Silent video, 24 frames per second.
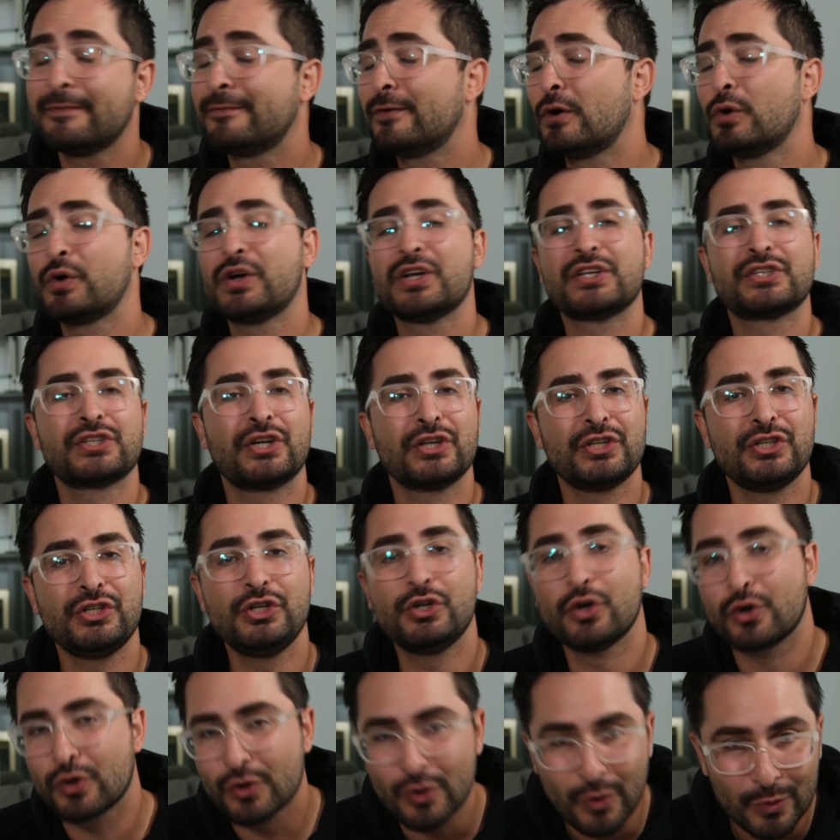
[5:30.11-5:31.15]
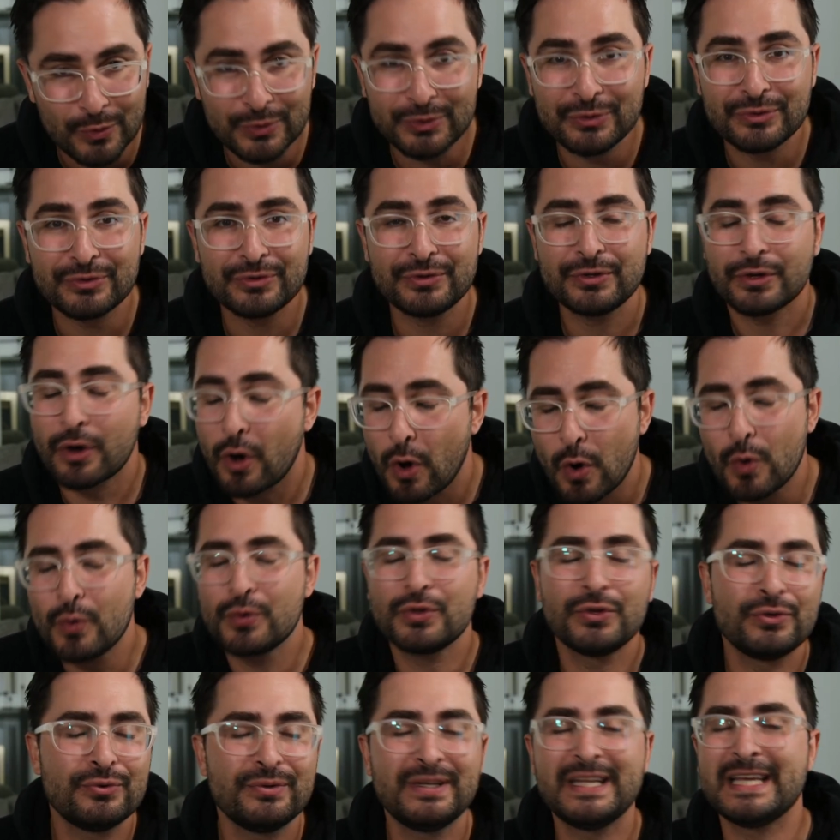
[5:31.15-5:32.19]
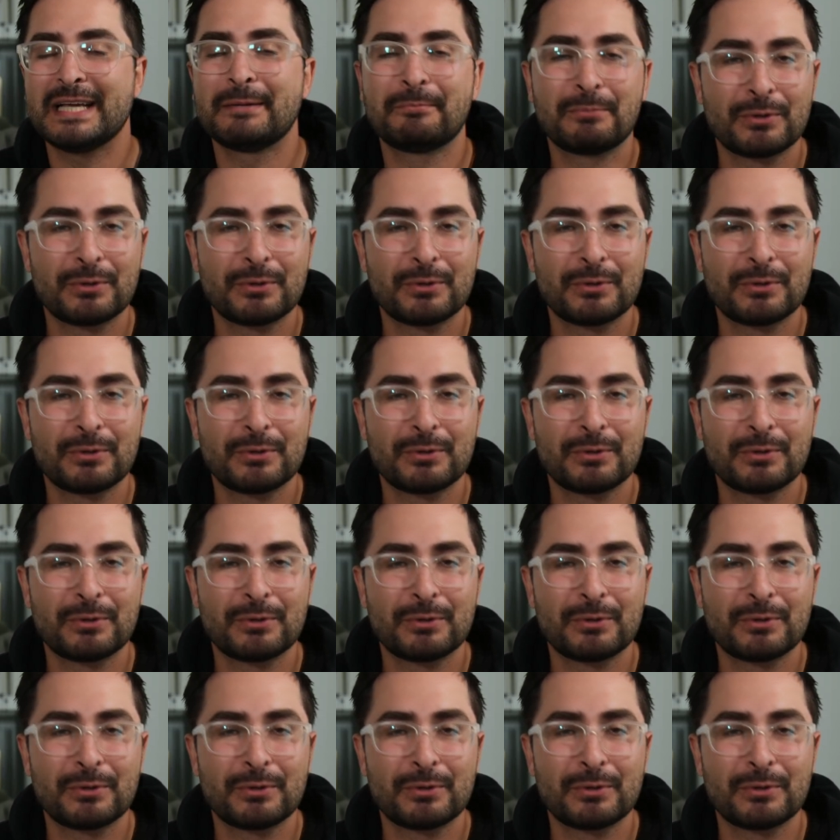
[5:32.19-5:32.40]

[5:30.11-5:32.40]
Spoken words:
Focus on your own unique